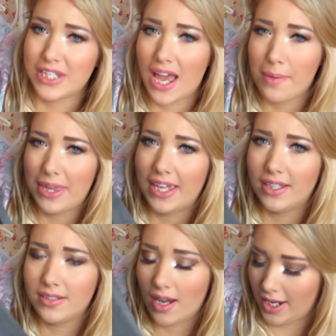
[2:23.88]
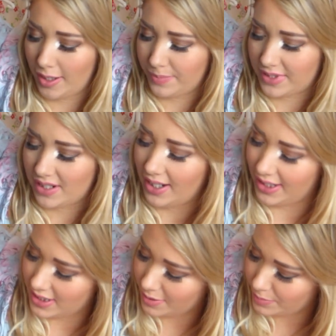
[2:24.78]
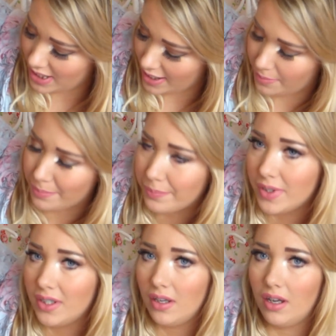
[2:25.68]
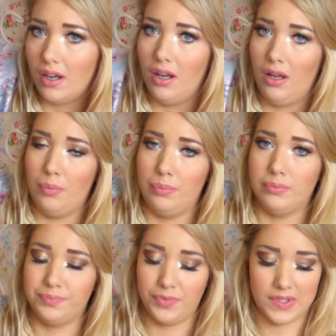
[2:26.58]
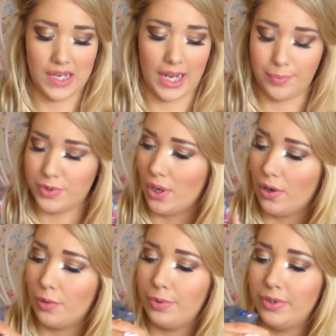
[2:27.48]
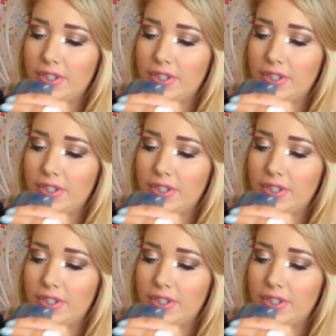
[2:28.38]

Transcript: hemmy type, slightly dipped hem type top,